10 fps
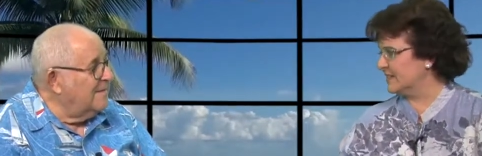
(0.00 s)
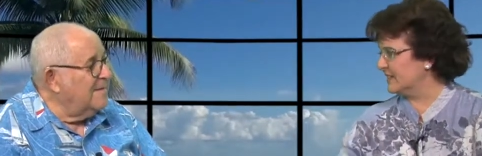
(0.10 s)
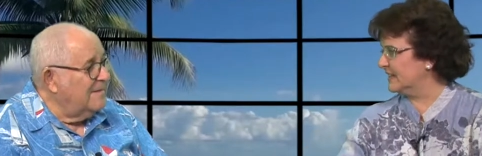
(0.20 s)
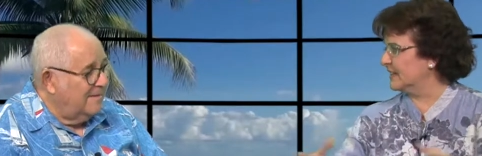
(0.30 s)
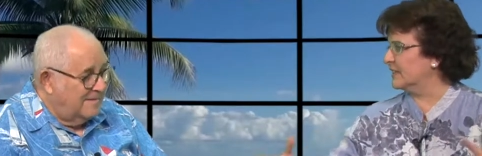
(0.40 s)

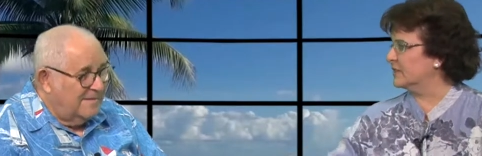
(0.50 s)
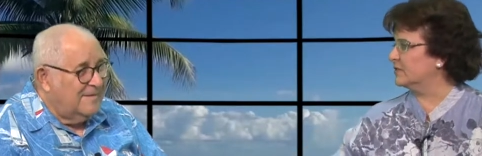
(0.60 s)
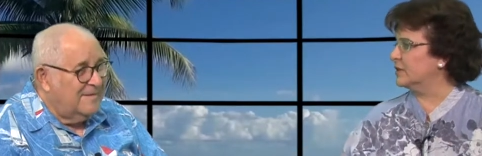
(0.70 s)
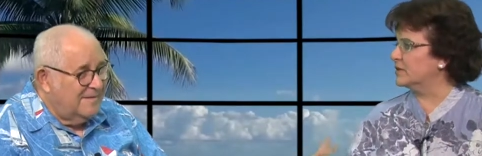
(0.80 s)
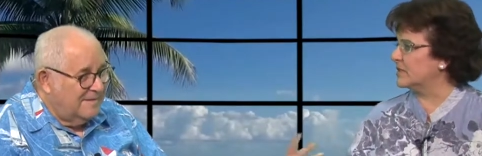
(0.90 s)
Speaker 1: kit, and then
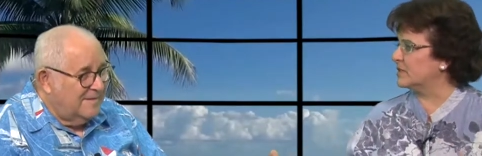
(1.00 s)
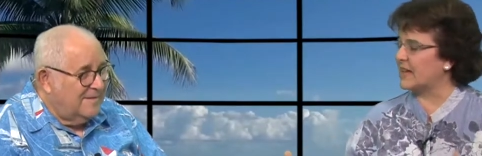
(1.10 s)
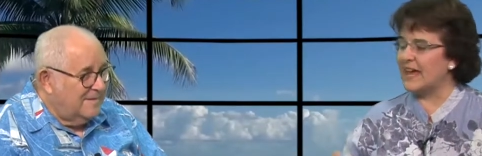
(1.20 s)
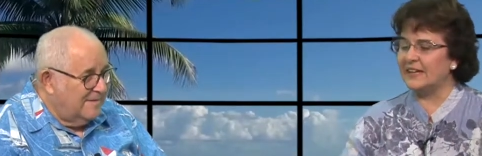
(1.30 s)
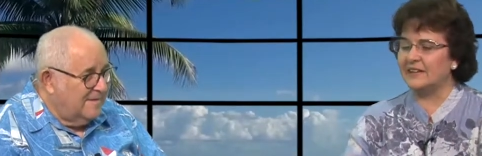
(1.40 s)
folks can use
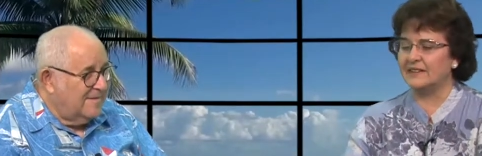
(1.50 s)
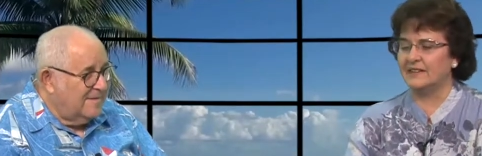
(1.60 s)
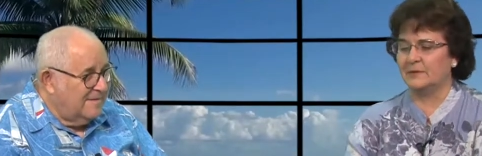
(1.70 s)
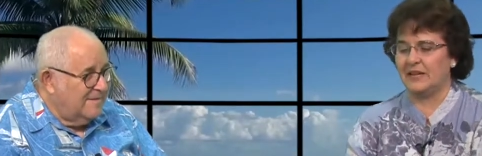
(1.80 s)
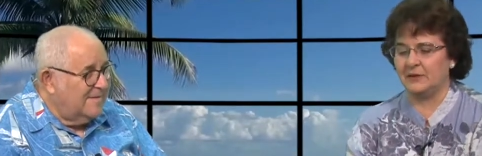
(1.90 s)
anything
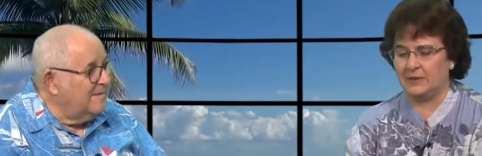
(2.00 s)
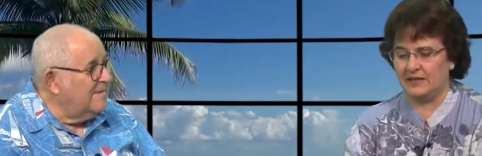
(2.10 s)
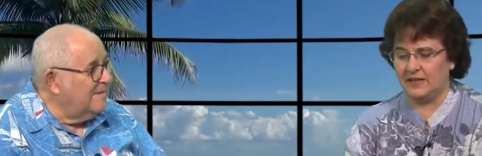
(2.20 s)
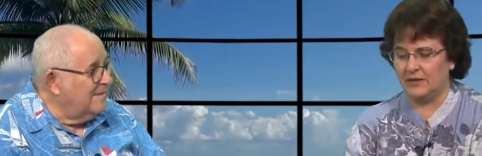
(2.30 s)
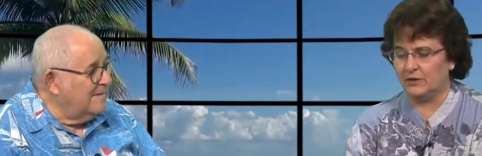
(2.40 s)
made by
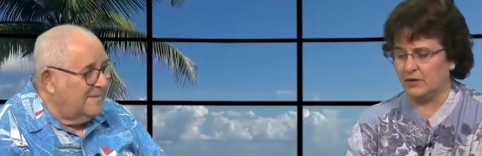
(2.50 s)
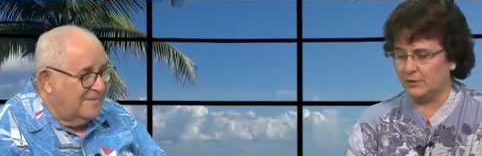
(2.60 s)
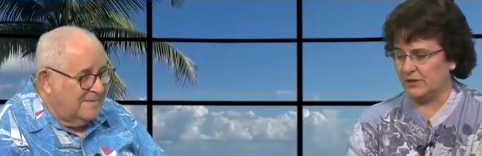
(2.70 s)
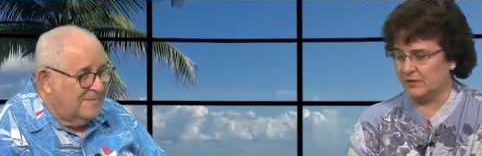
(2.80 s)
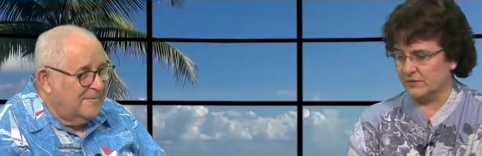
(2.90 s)
Lego can be
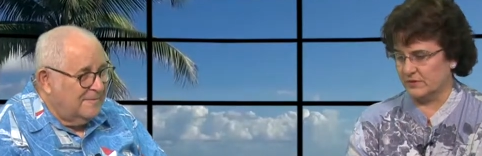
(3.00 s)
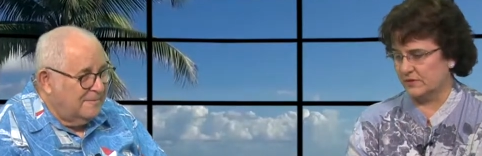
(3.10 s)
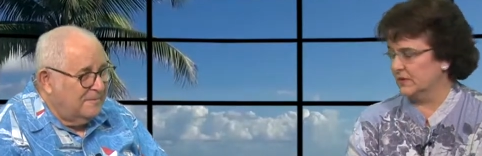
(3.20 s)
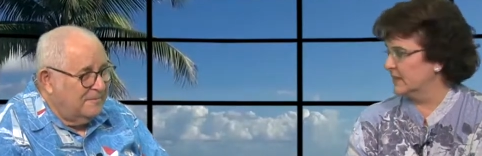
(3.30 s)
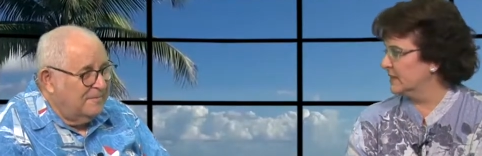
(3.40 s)
used.
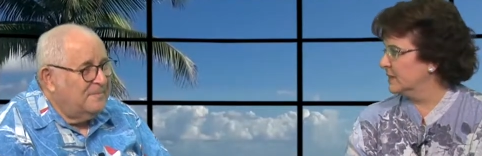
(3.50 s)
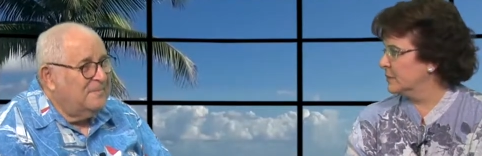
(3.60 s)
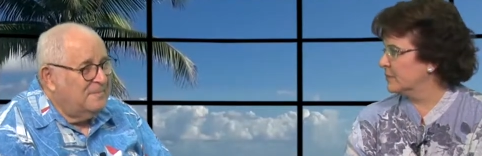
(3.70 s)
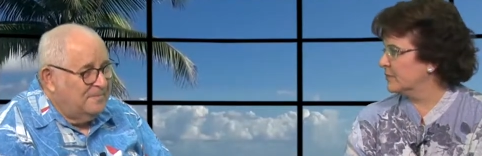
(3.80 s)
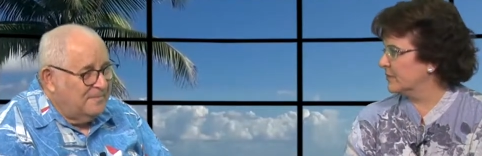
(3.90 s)

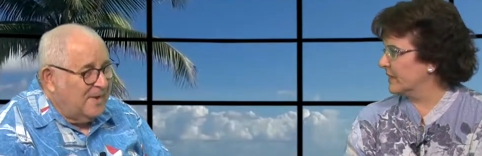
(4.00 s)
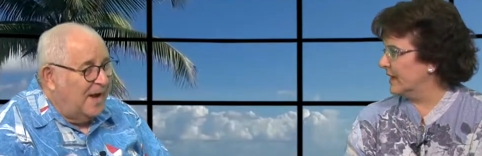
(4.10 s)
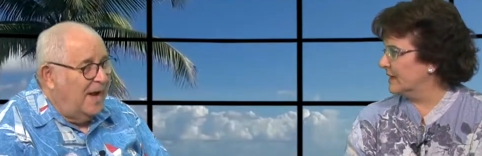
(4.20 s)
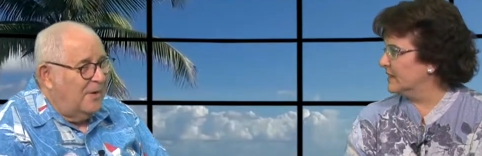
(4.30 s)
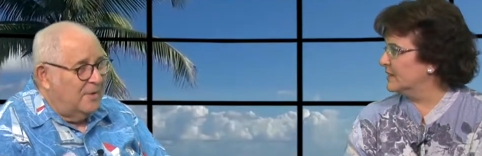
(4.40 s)

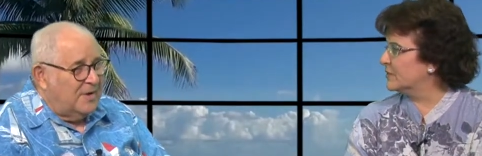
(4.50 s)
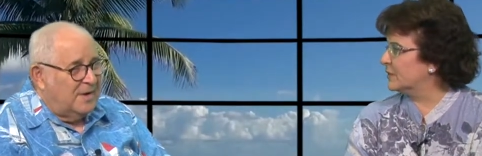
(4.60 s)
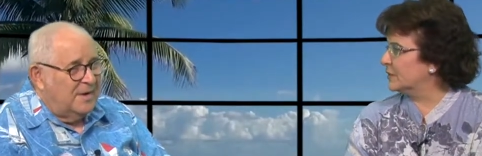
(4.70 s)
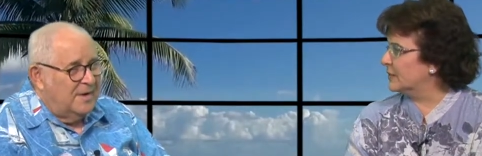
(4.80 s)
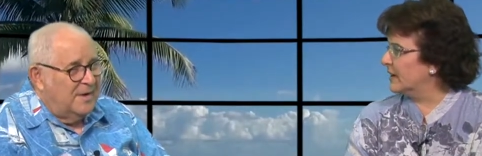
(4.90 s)
Ah, okay.
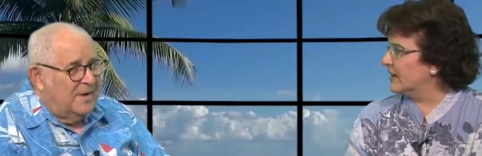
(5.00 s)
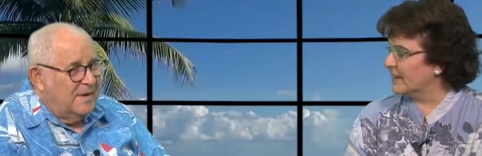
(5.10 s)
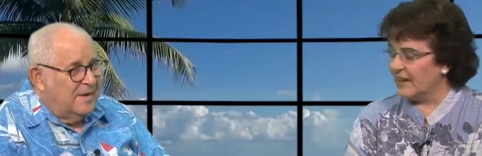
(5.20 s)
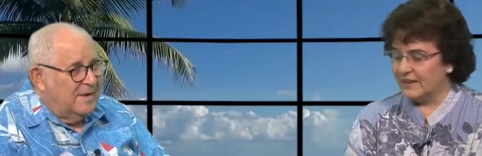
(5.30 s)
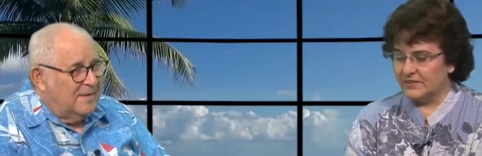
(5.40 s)
Speaker 2: So,
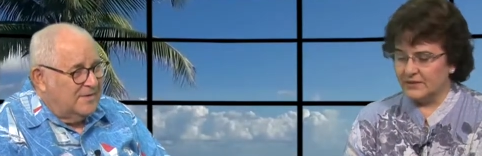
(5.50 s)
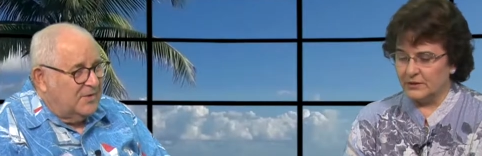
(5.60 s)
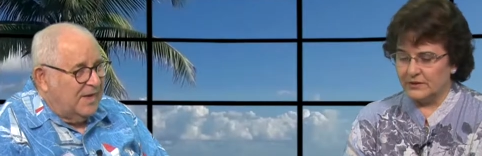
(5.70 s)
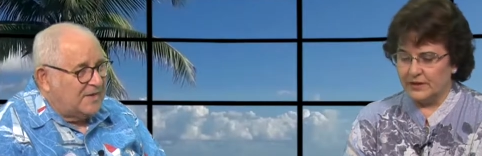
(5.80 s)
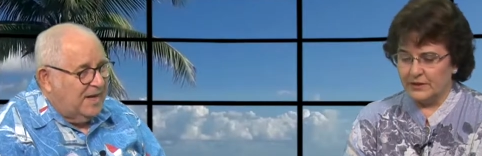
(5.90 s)
yeah, so.
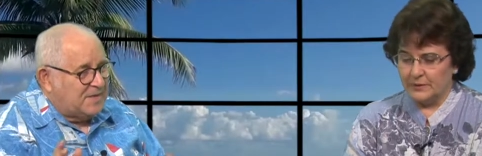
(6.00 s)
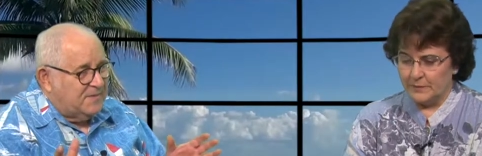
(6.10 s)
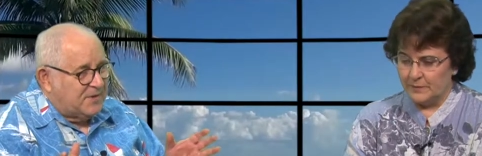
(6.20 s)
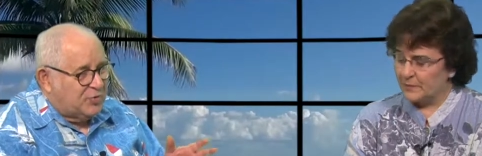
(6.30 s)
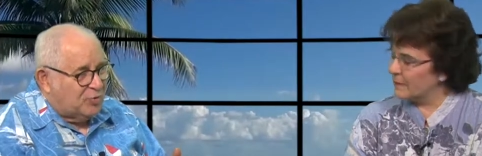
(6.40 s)
So that's for
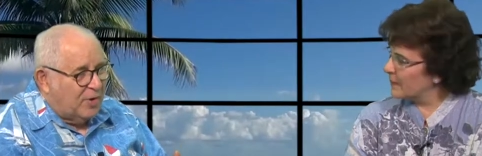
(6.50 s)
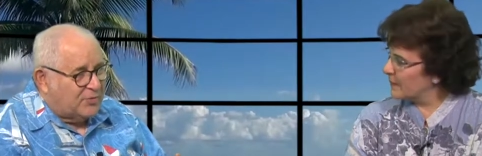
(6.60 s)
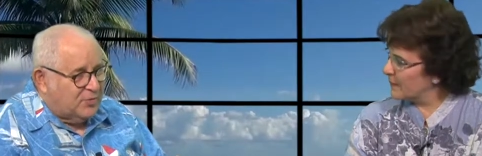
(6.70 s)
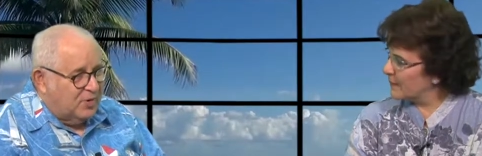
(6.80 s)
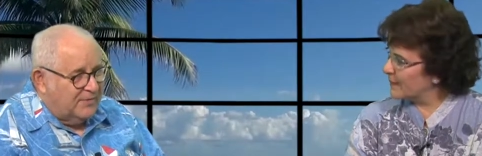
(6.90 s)
the
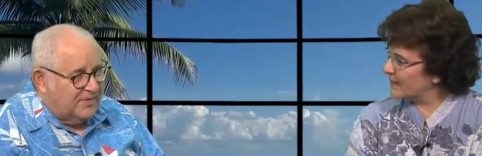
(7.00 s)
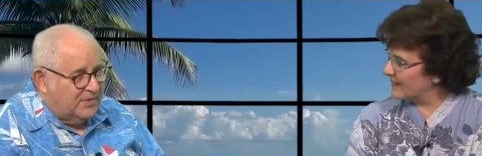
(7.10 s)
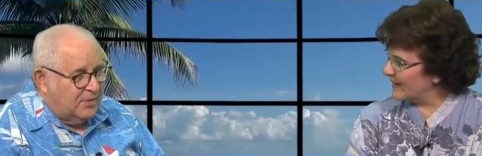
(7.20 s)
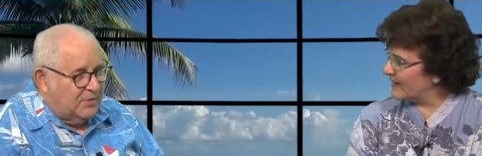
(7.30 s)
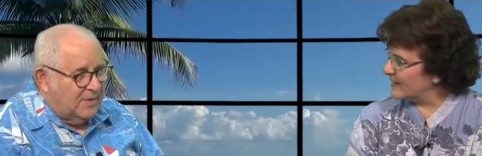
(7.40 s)
structure of it.
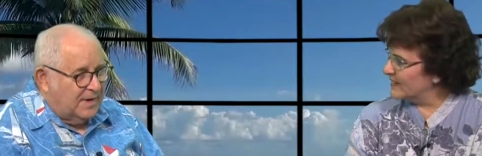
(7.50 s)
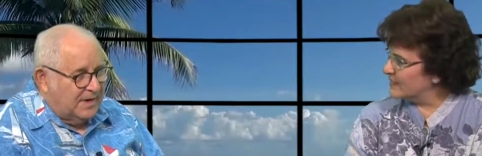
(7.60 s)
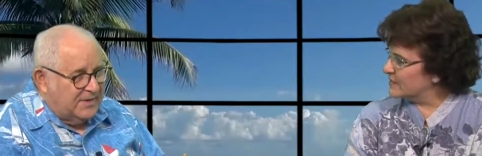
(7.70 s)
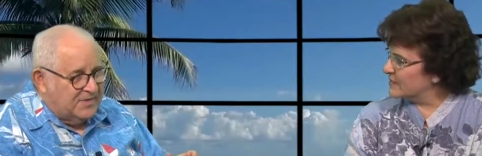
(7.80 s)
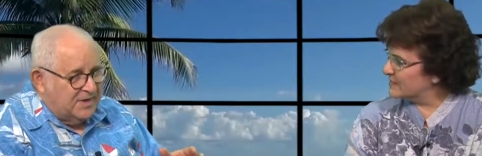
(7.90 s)
So I can
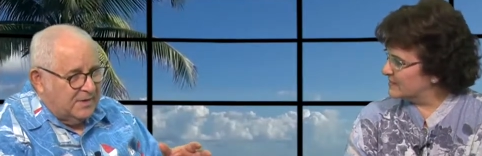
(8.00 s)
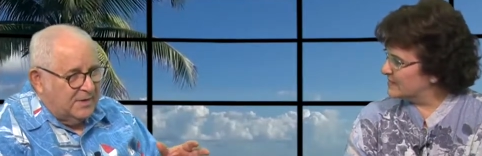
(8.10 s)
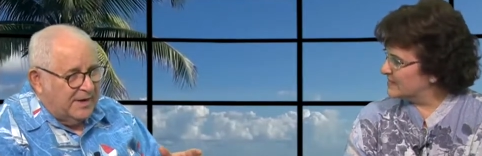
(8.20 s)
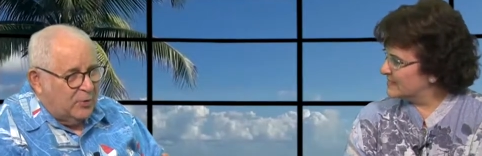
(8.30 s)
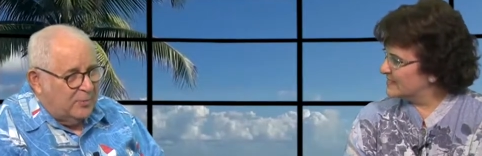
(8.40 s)
see the
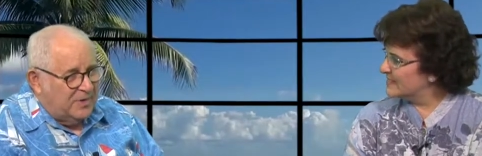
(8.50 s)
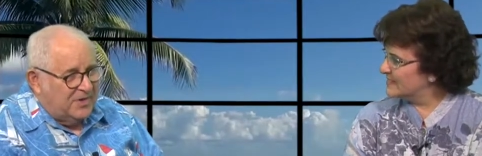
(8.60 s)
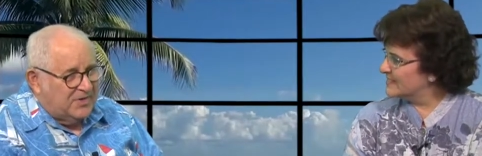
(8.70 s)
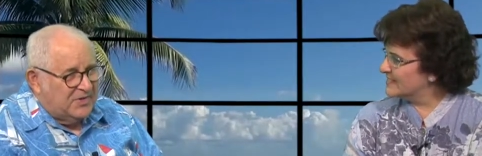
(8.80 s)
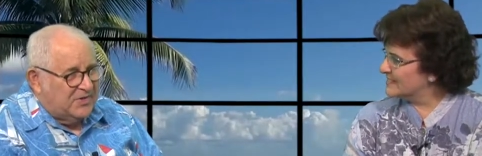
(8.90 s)
Lego
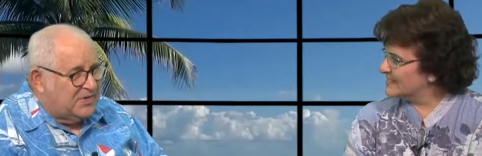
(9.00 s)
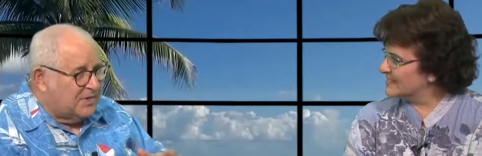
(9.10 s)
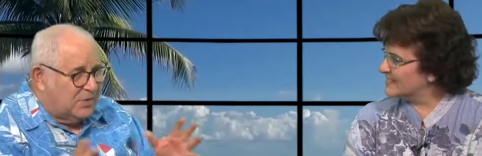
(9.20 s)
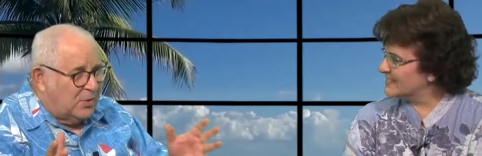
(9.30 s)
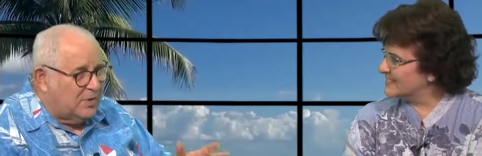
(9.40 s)
pieces. It's
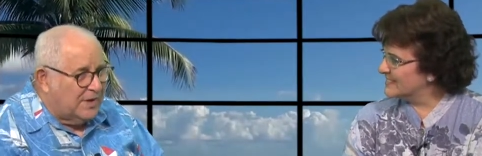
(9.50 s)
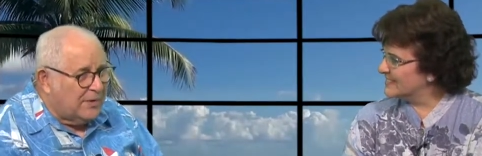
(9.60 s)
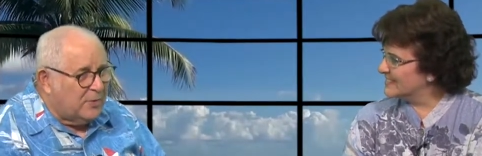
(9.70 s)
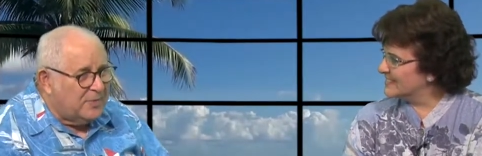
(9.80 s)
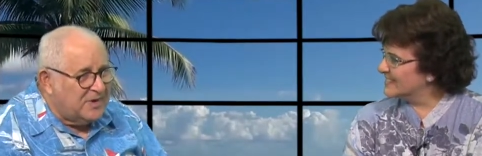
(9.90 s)
all Lego
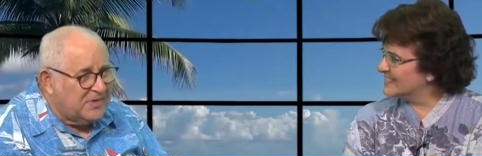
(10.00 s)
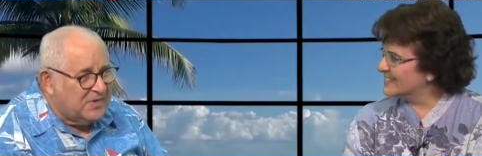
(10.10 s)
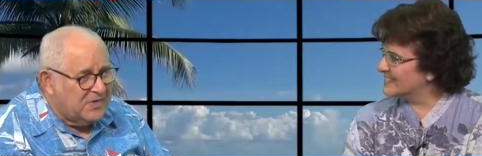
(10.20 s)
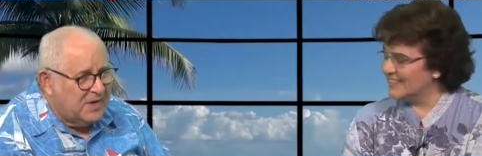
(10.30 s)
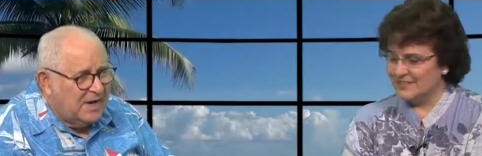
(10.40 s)
pieces.
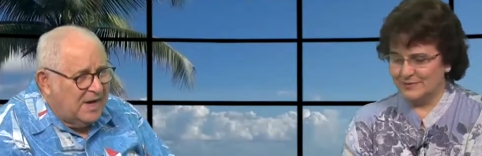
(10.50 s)
Yep.